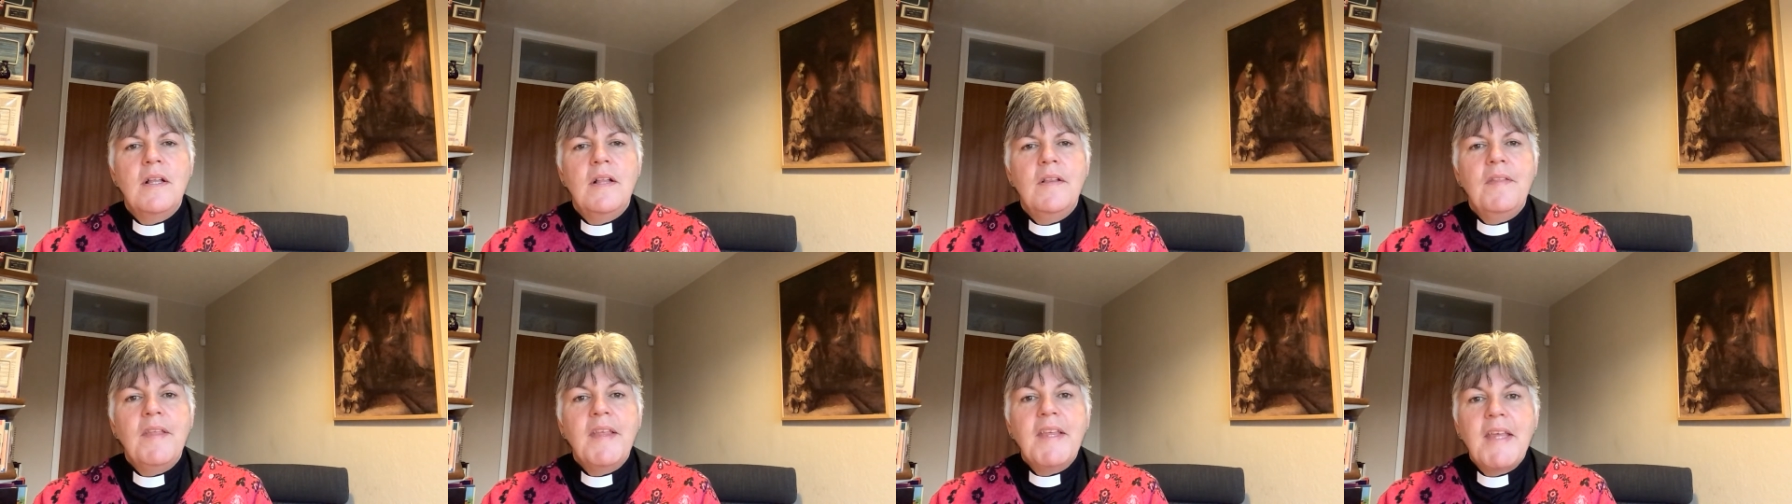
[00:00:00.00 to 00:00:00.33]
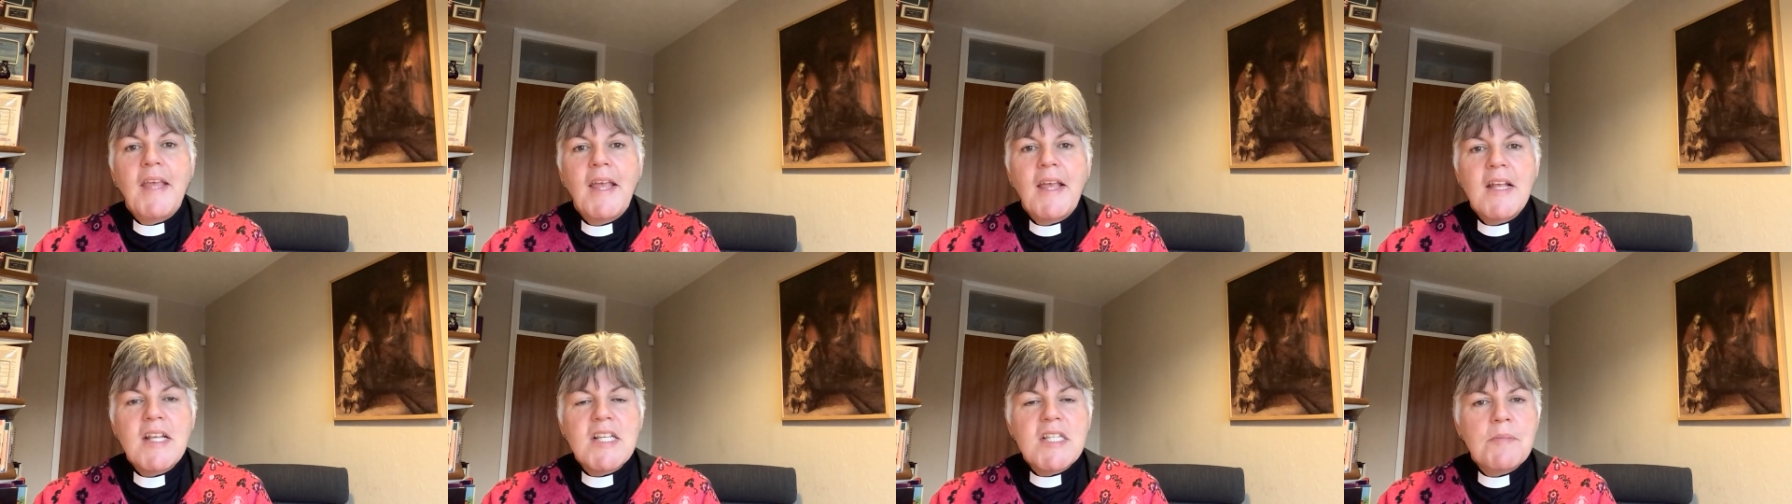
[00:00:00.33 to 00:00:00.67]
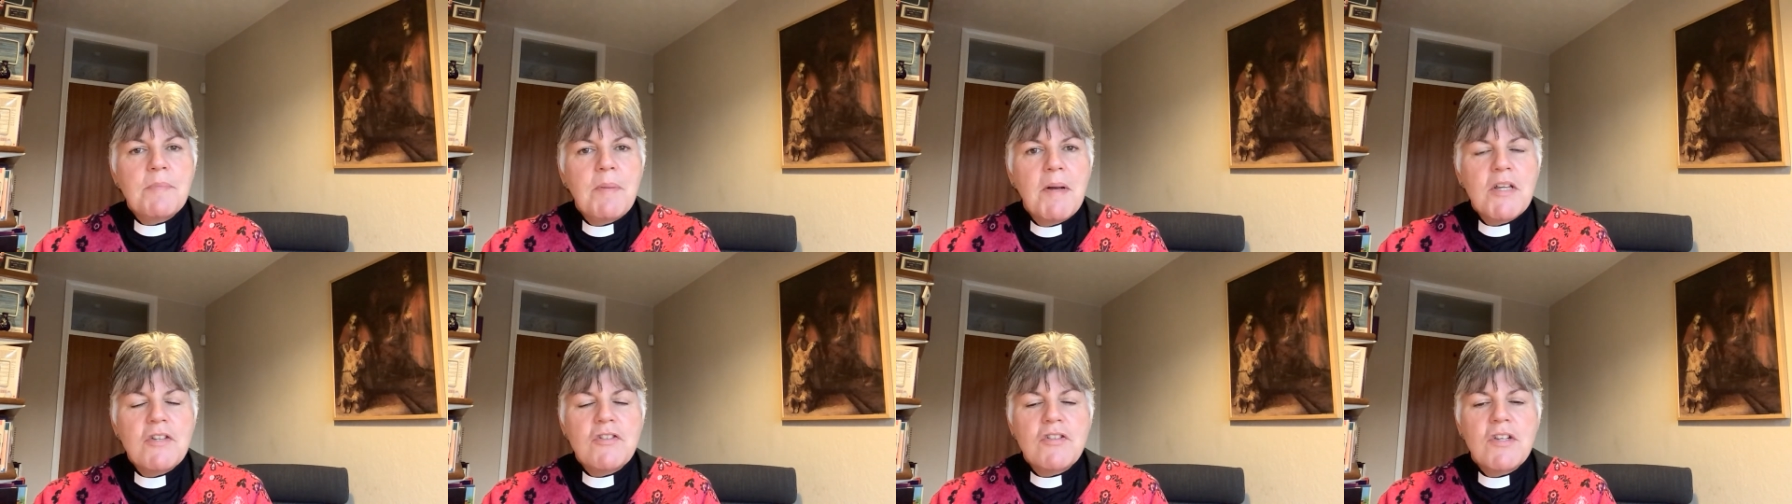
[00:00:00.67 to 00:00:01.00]
Thinking
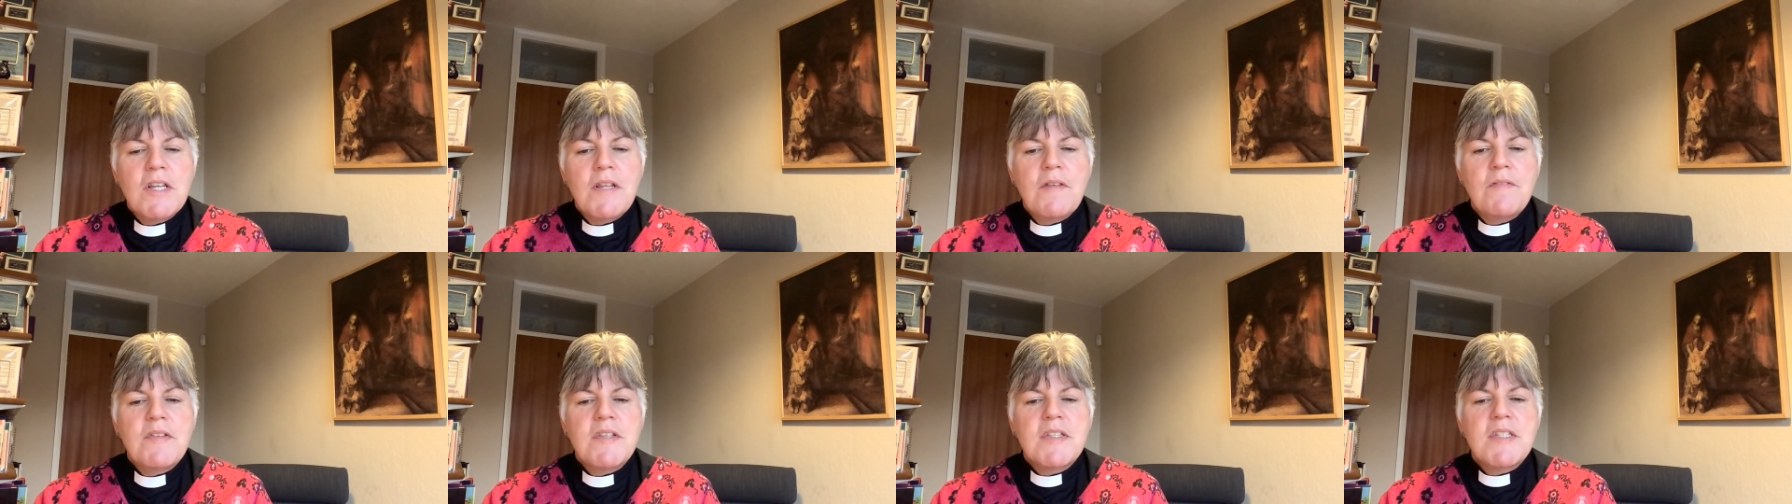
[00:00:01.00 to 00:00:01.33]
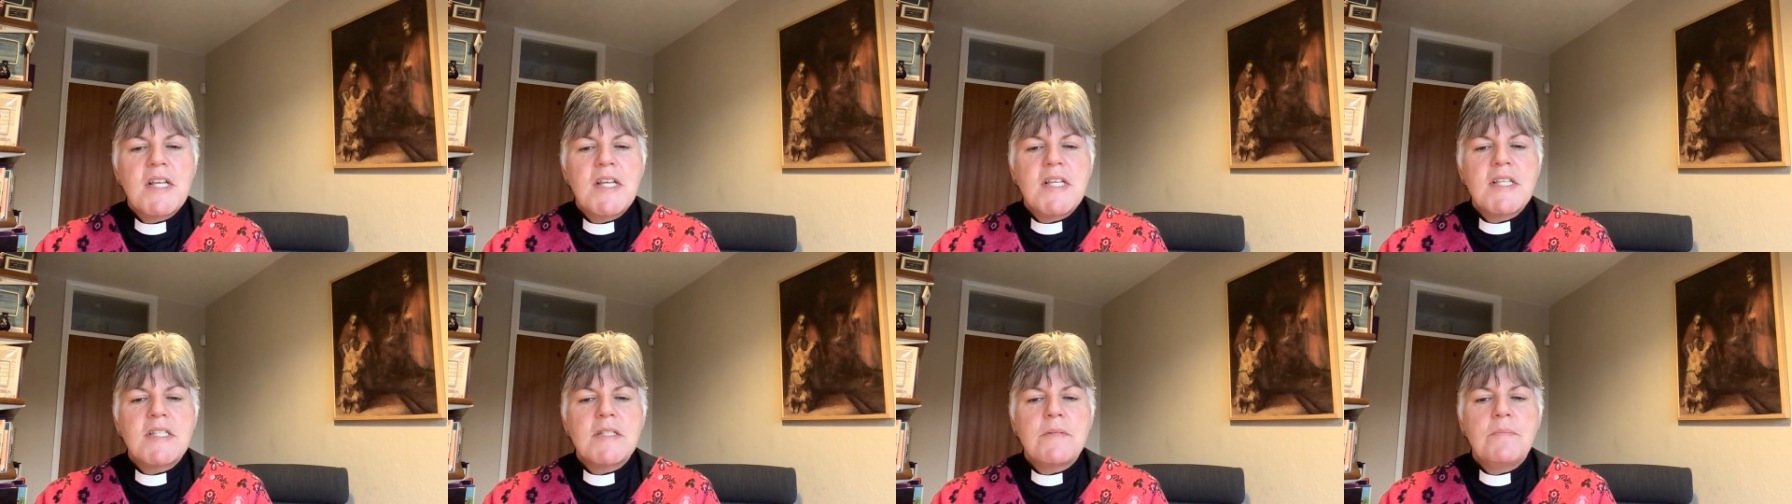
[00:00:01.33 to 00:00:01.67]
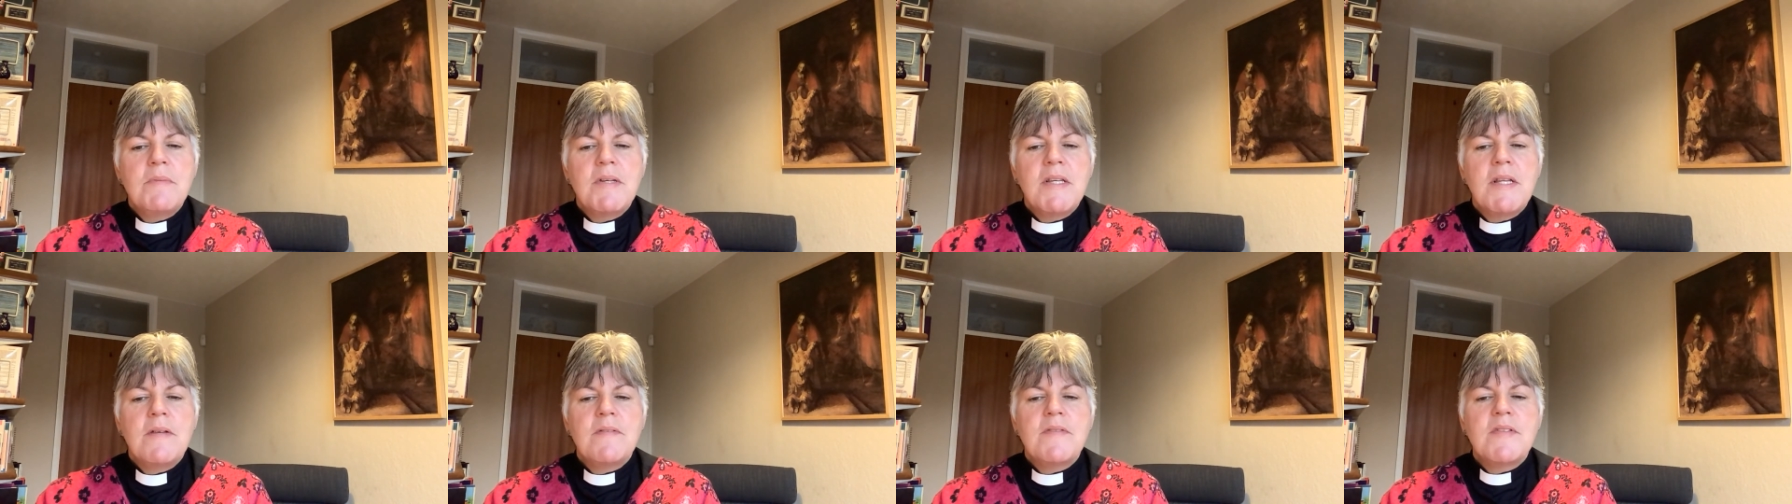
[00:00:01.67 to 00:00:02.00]
especially of the
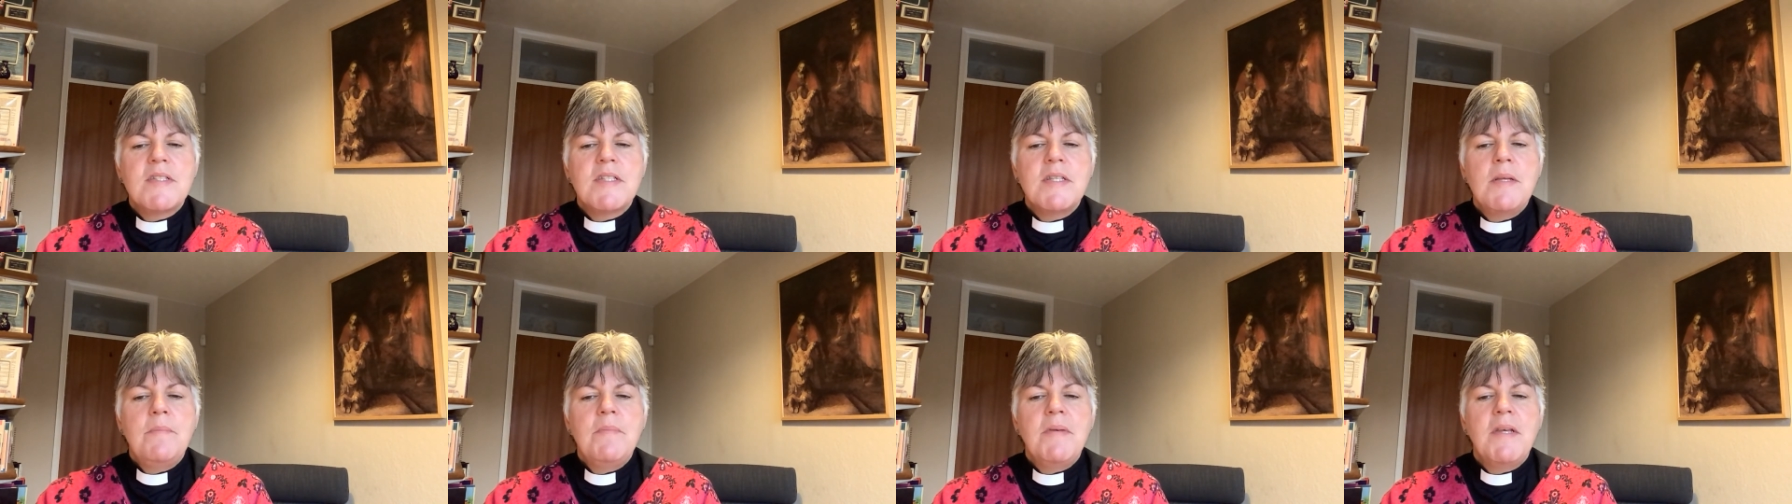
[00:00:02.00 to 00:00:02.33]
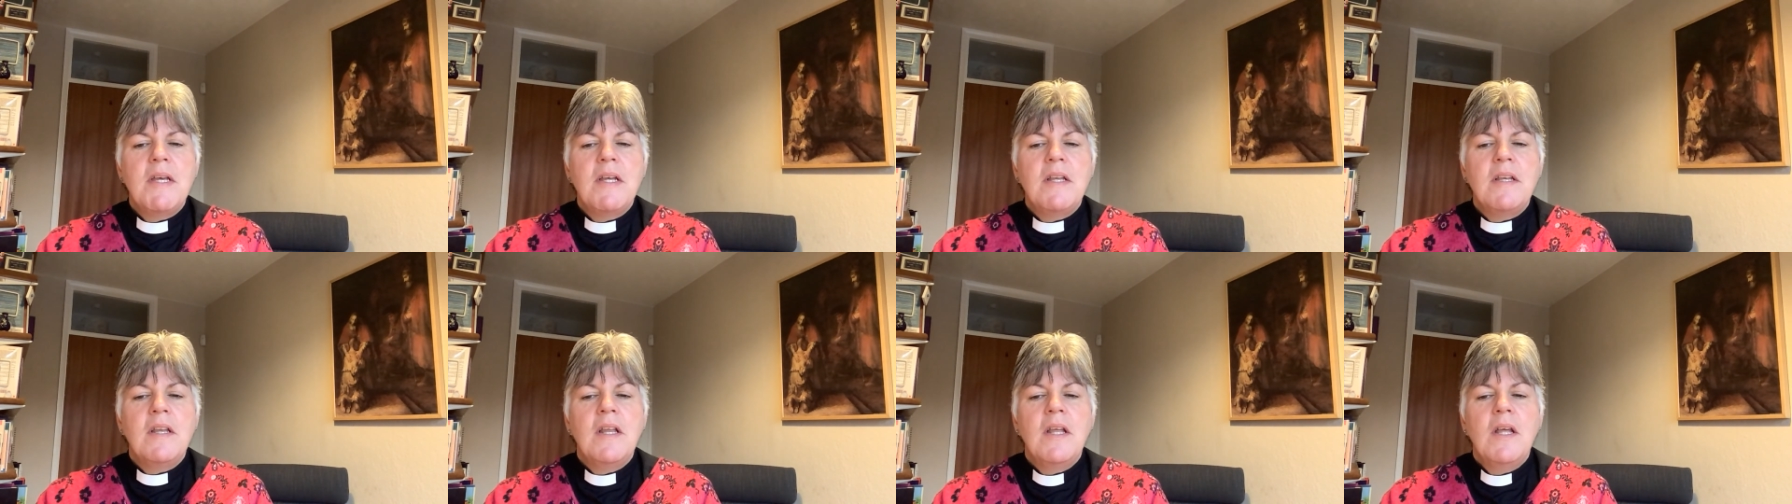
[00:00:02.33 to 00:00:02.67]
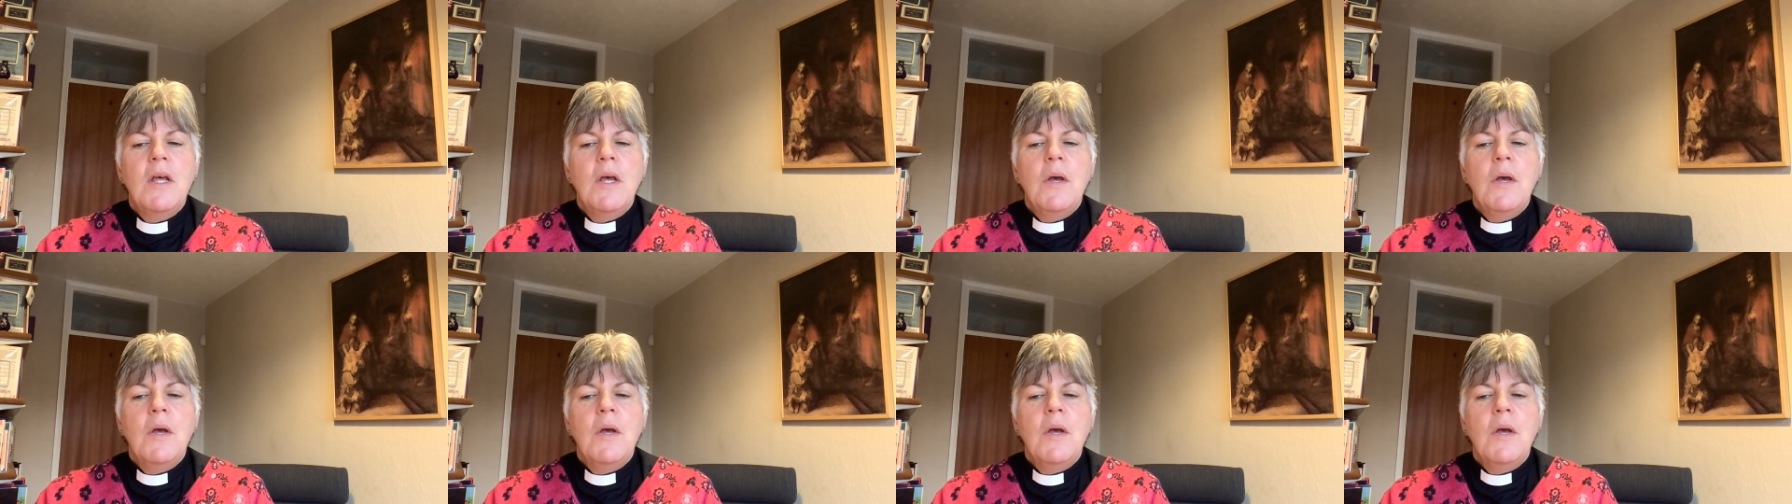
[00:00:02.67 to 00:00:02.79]
testimony of Simeon,